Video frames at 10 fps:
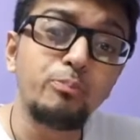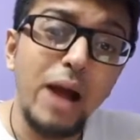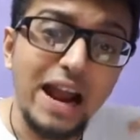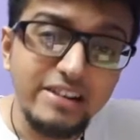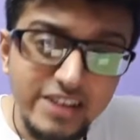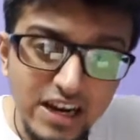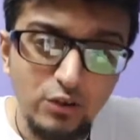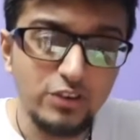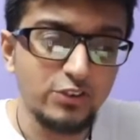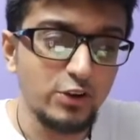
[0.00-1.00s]
to
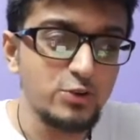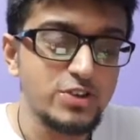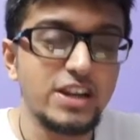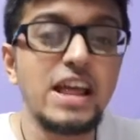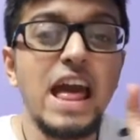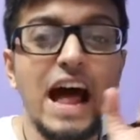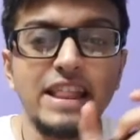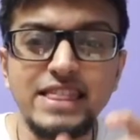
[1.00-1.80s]
backtrack our solution